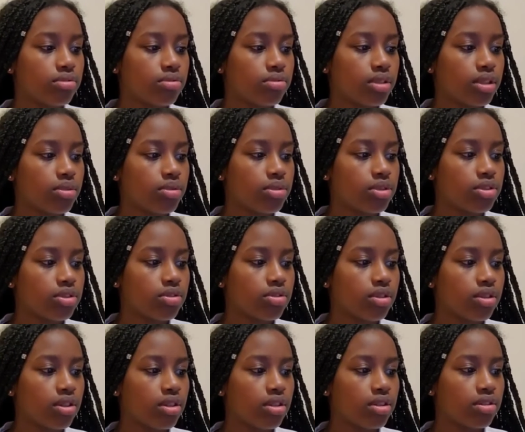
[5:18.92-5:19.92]
wait, what's
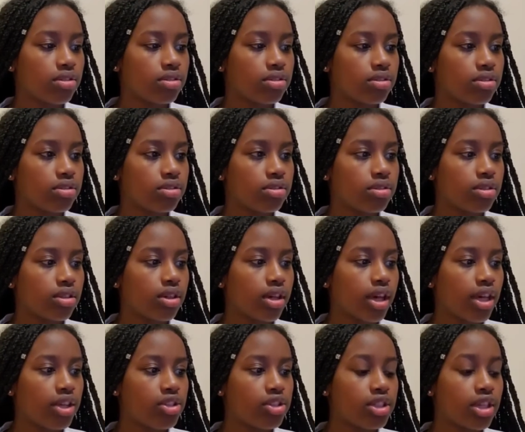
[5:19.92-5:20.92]
going on?
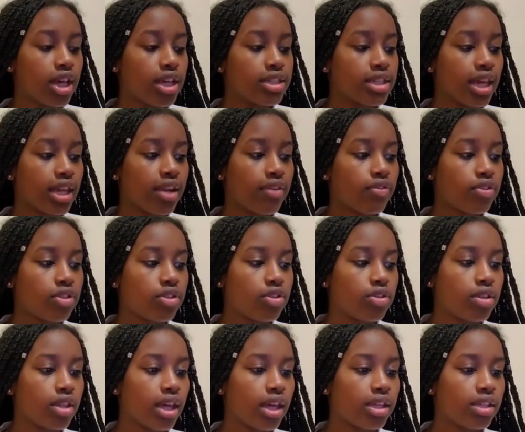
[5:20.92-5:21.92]
Okay, you see, guys, I never knew
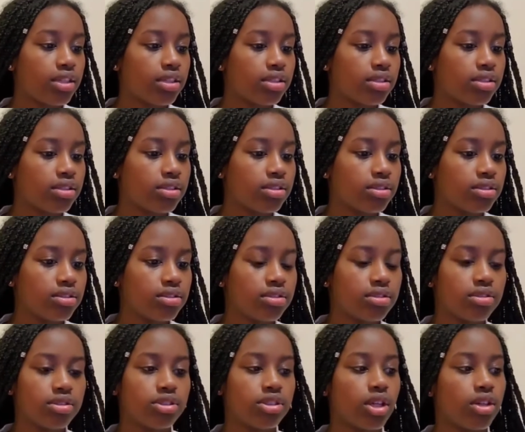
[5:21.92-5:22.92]
that.
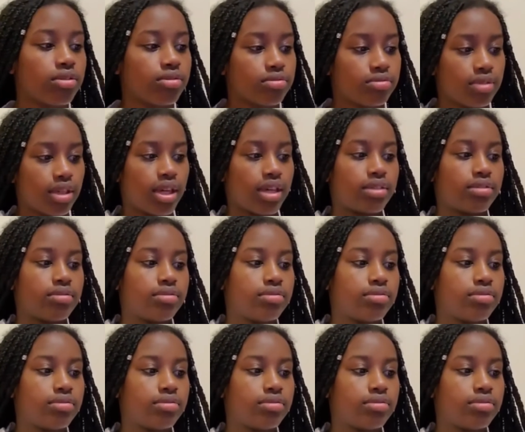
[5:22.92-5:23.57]
So yeah.